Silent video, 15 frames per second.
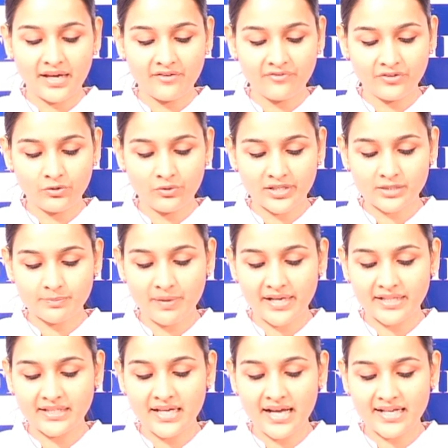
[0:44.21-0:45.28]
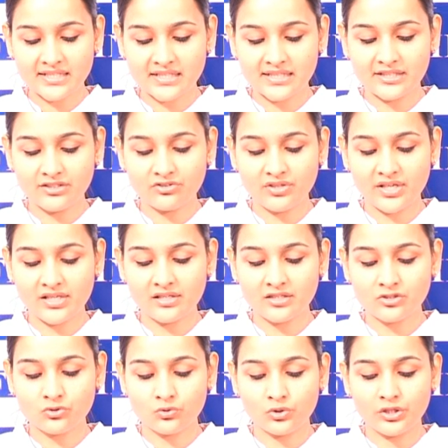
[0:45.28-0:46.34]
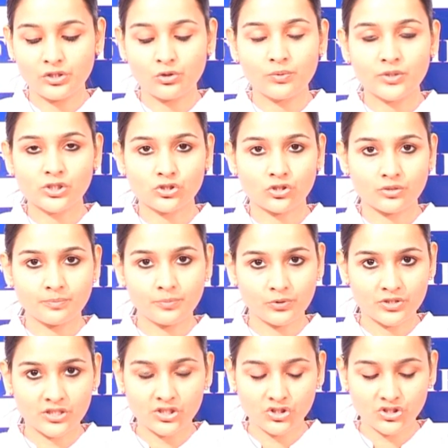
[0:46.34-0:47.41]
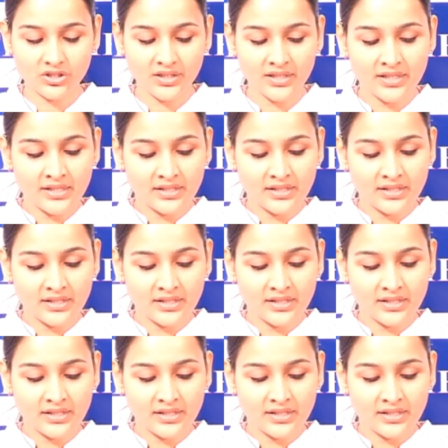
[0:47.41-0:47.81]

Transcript: F&O expiry has seen traders rolling over short position,